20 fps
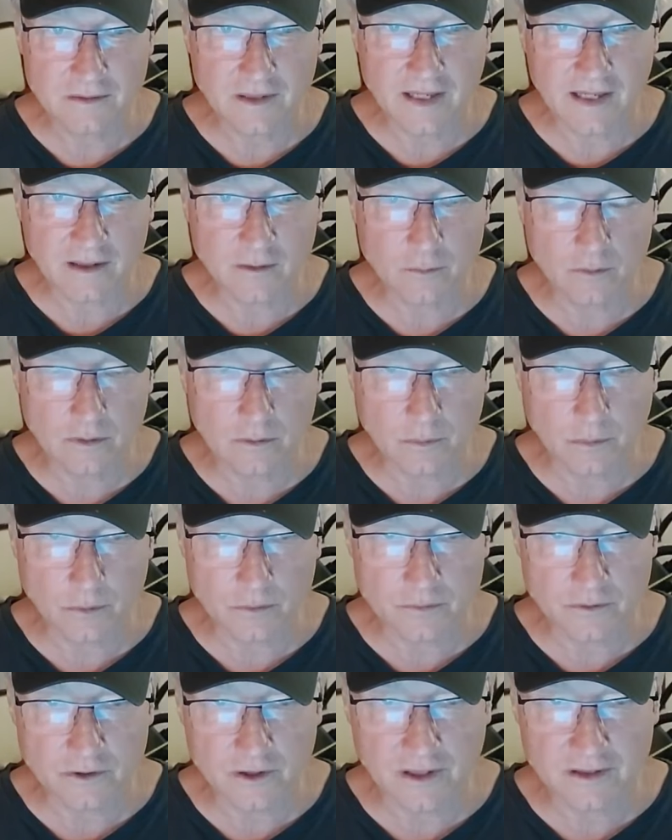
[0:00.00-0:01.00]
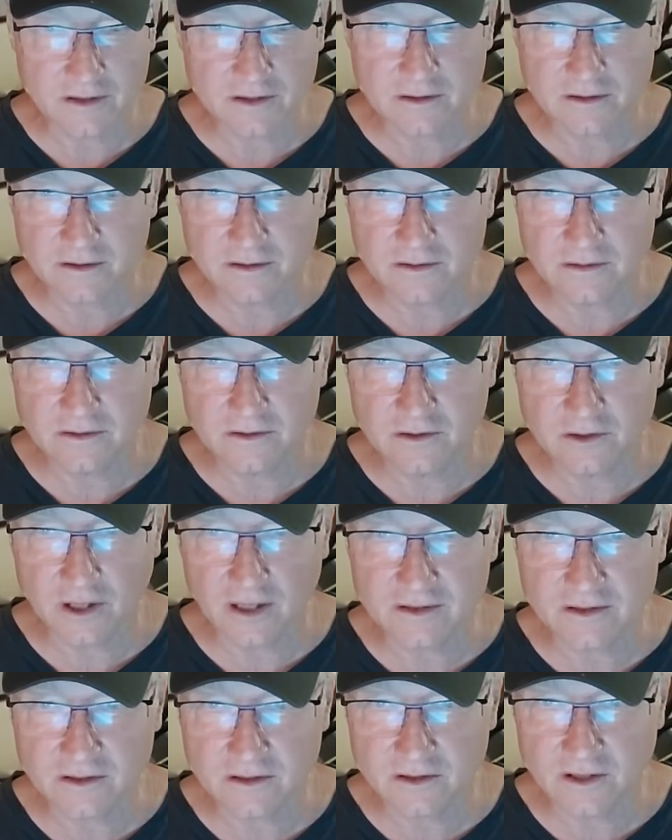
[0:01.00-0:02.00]
equitable, just,
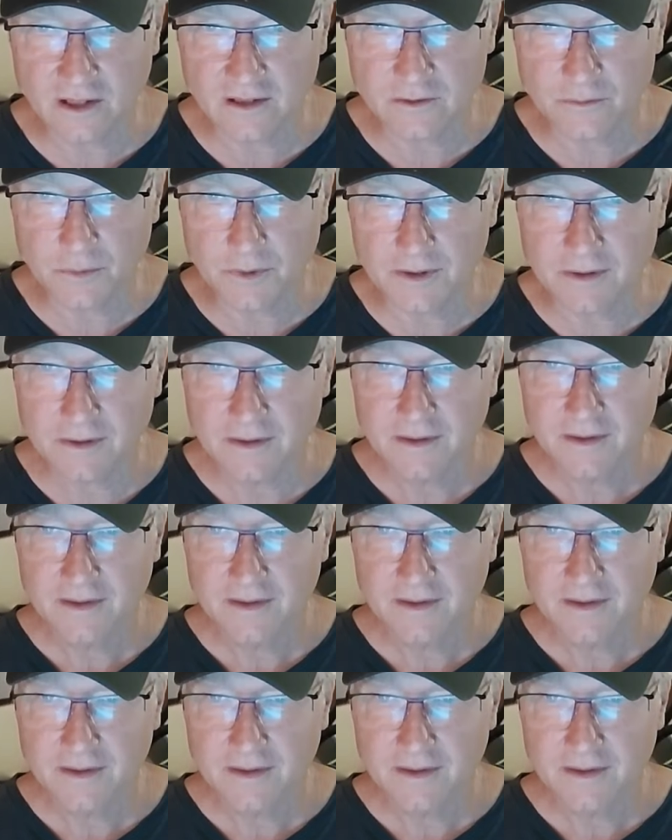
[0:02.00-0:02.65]
just judgment.